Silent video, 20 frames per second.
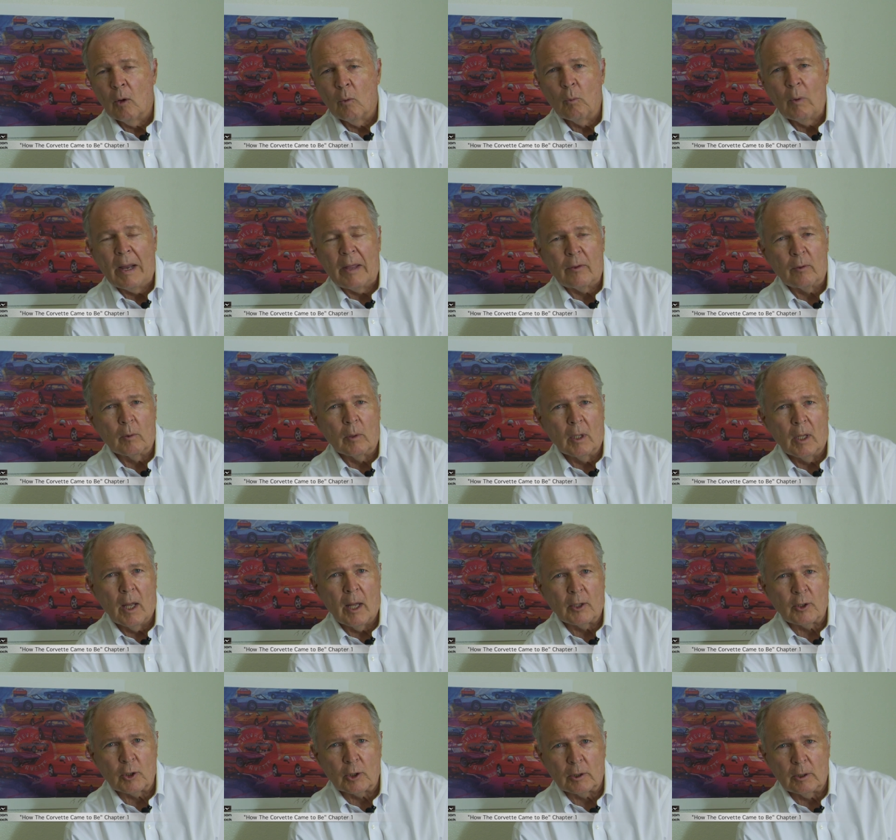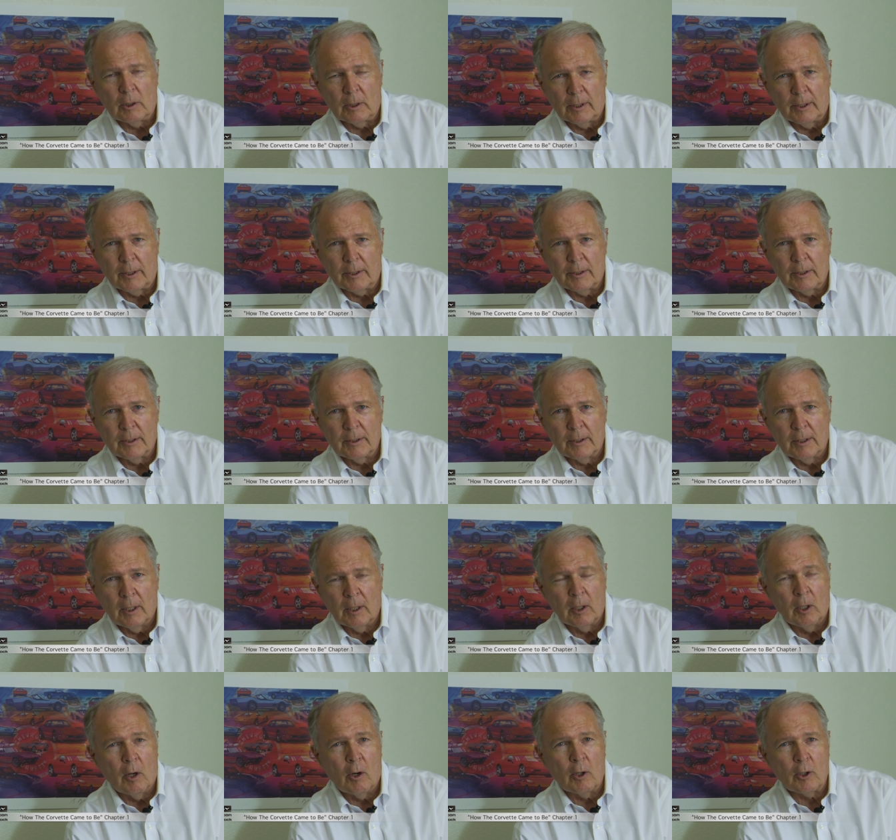rather illogical that
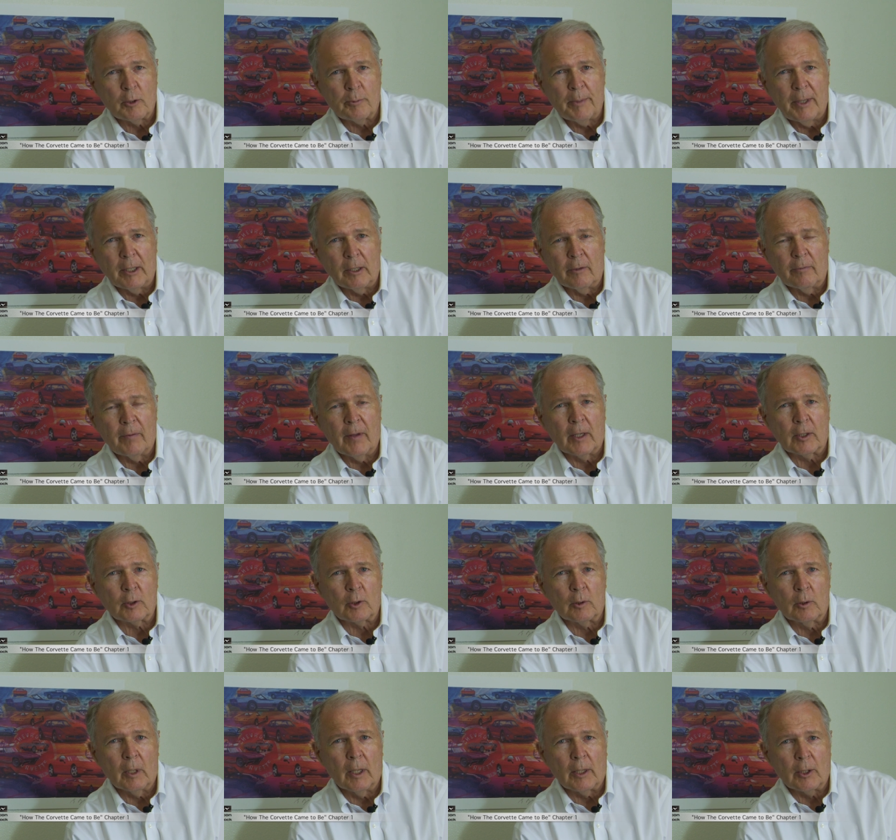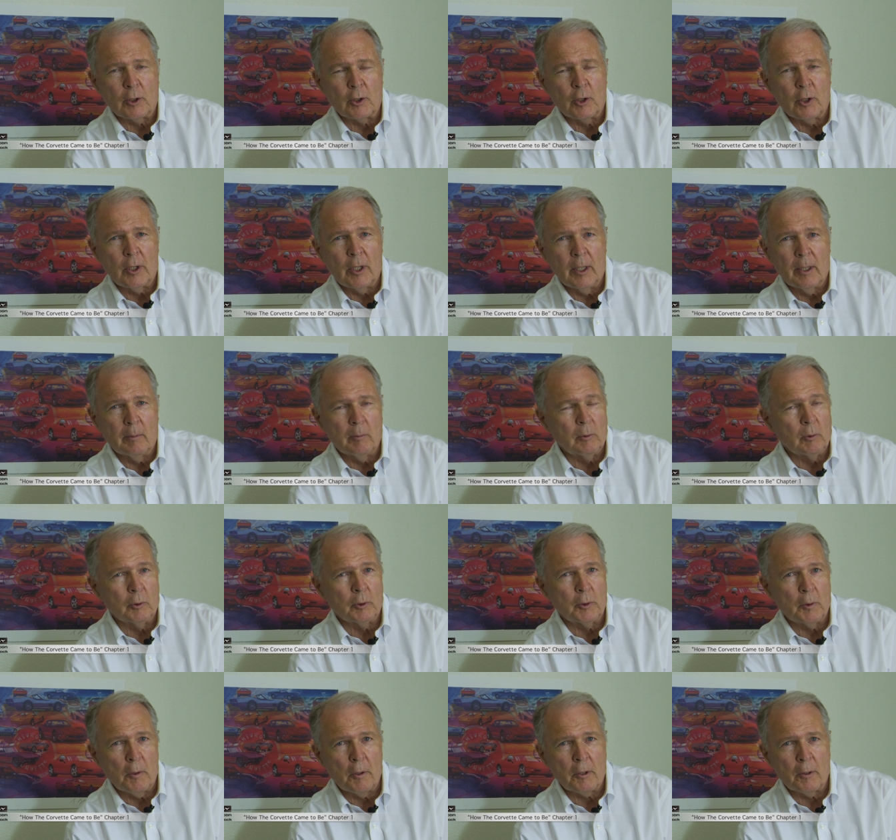a large manufacturer like GM,
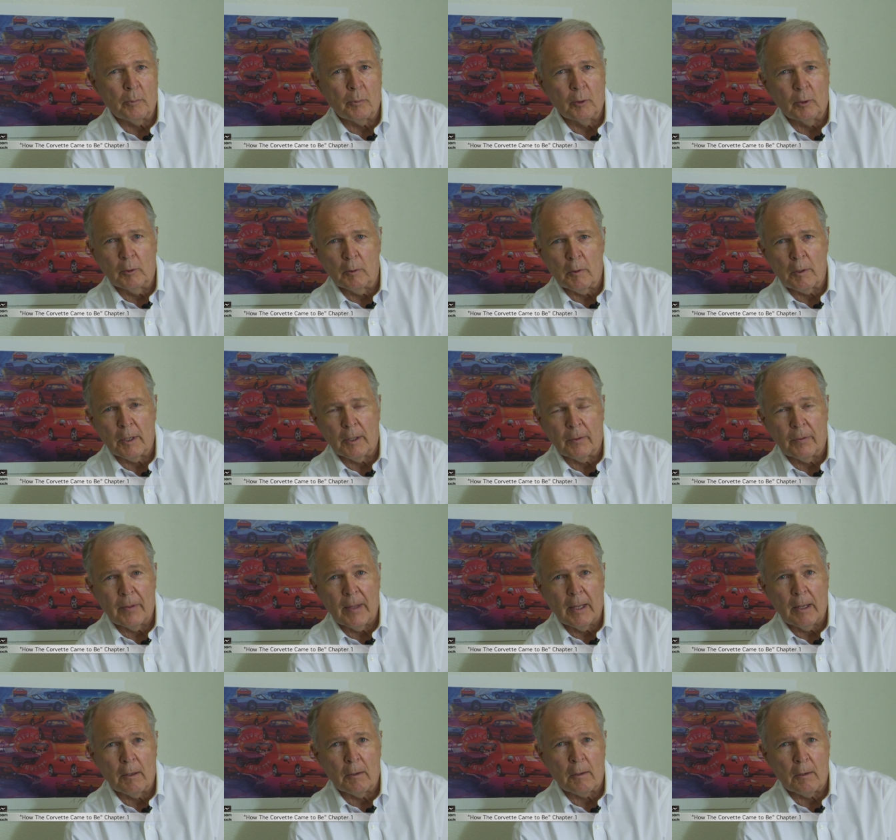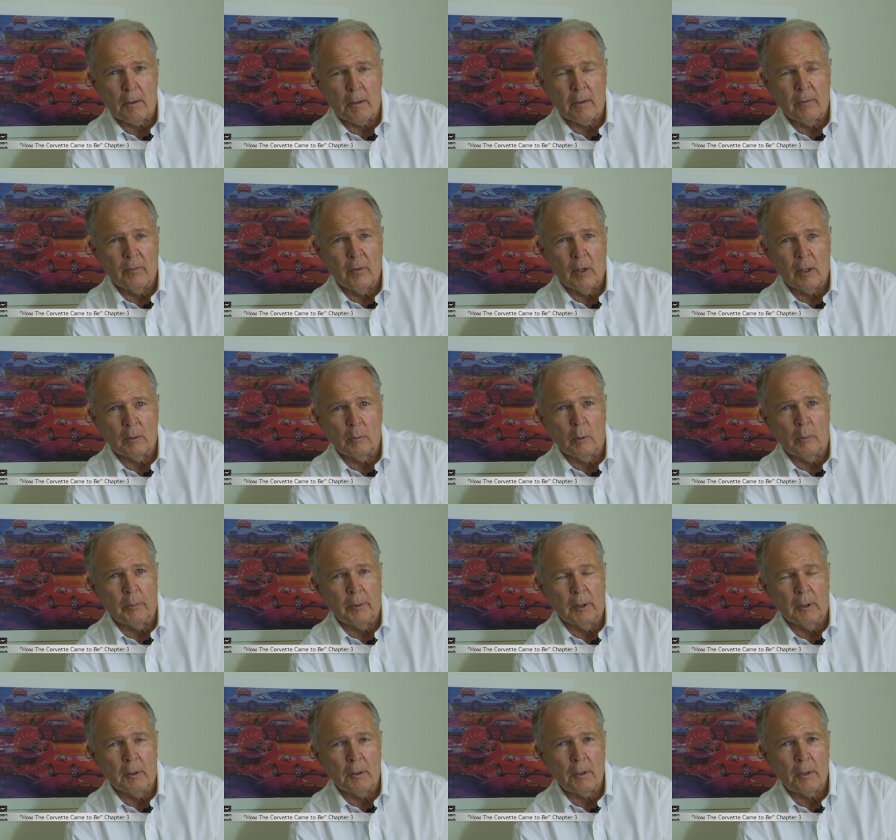who's used to producing thousands of
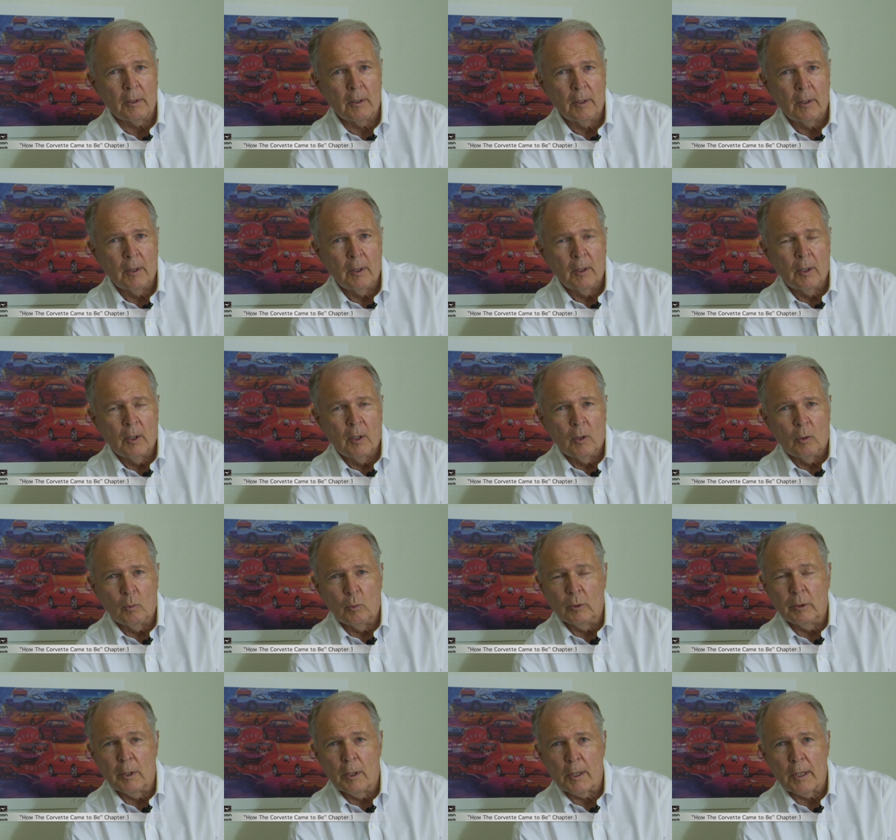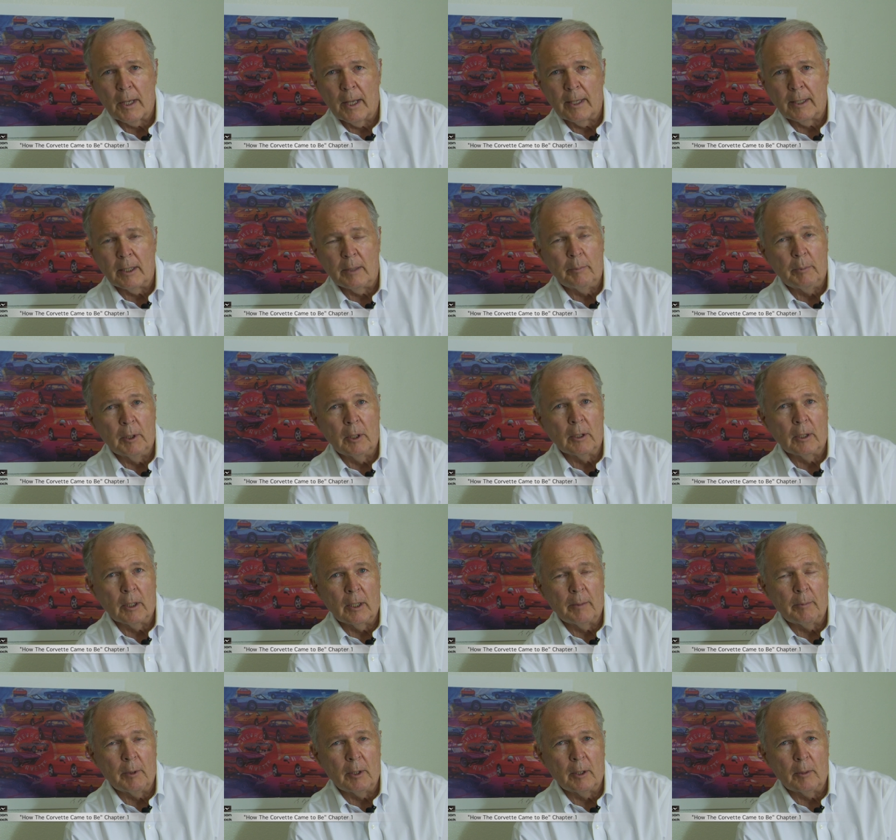automobiles, would decide to build a
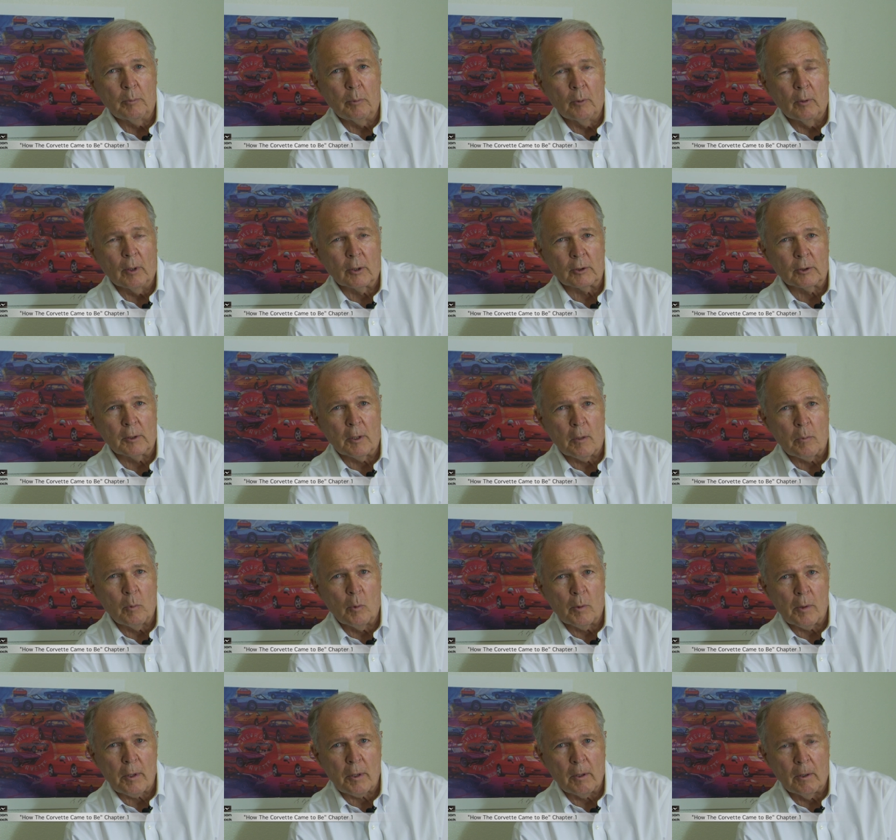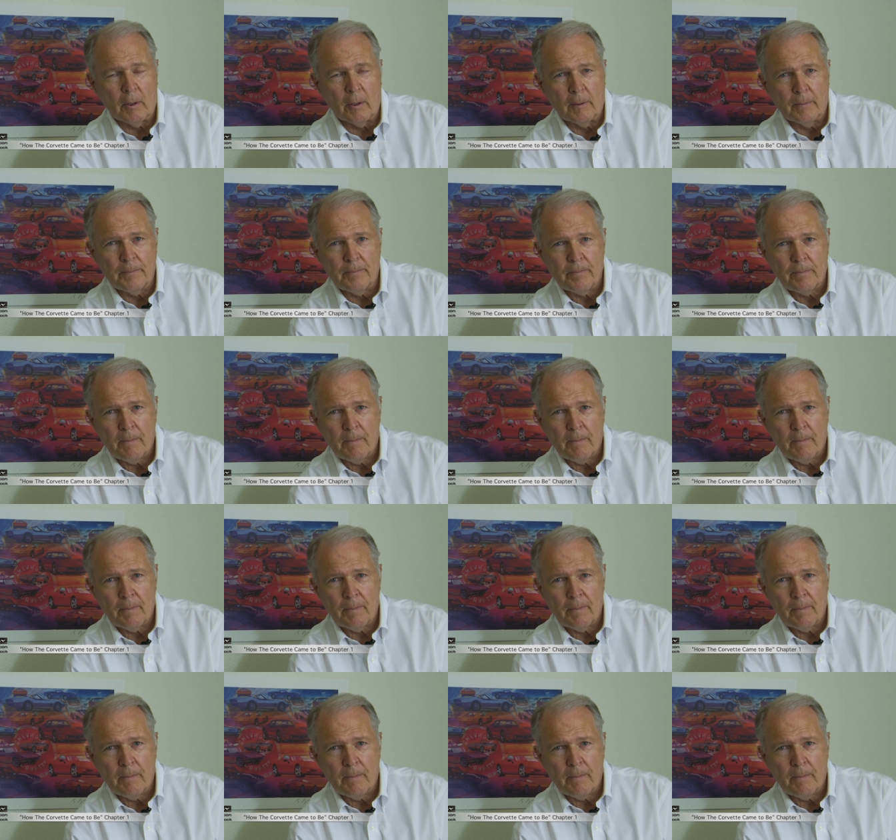limited production sports car.